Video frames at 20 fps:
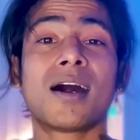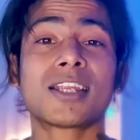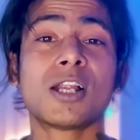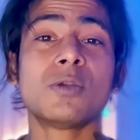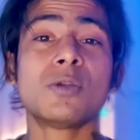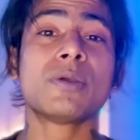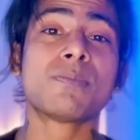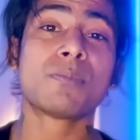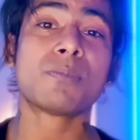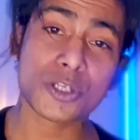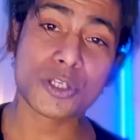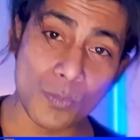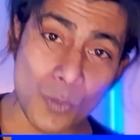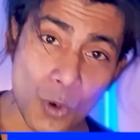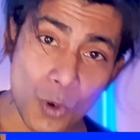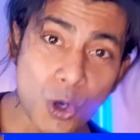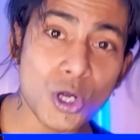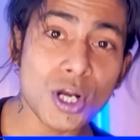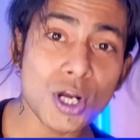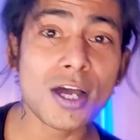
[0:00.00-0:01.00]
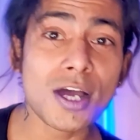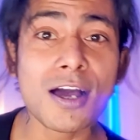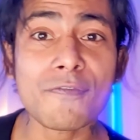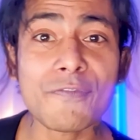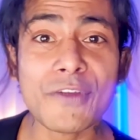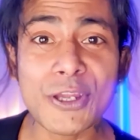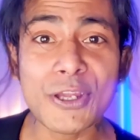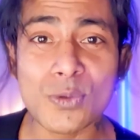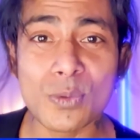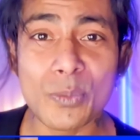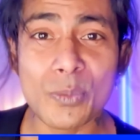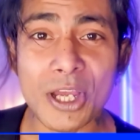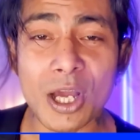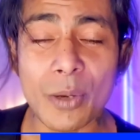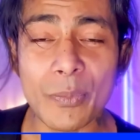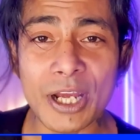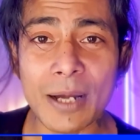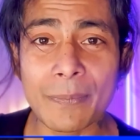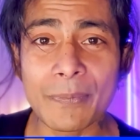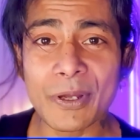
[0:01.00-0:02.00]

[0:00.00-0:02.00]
be much more videos will be coming up